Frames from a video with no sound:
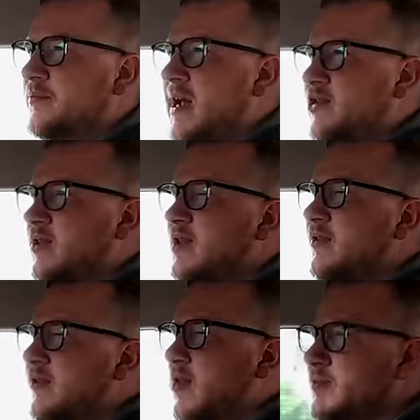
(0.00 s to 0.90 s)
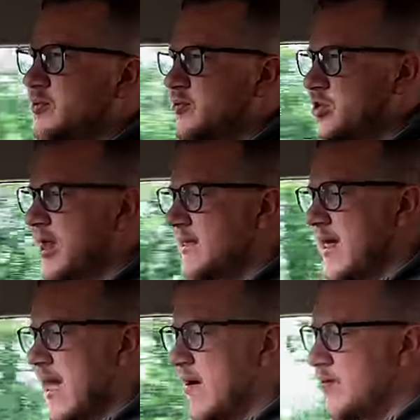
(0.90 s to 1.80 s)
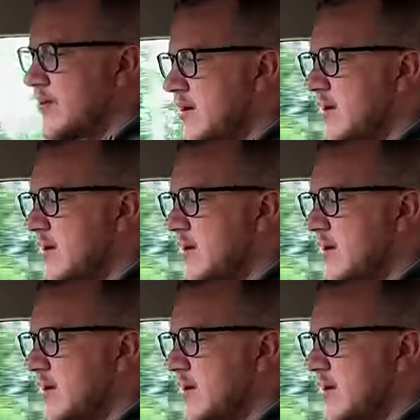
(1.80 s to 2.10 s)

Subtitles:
battery in the fob, so we'll check that out.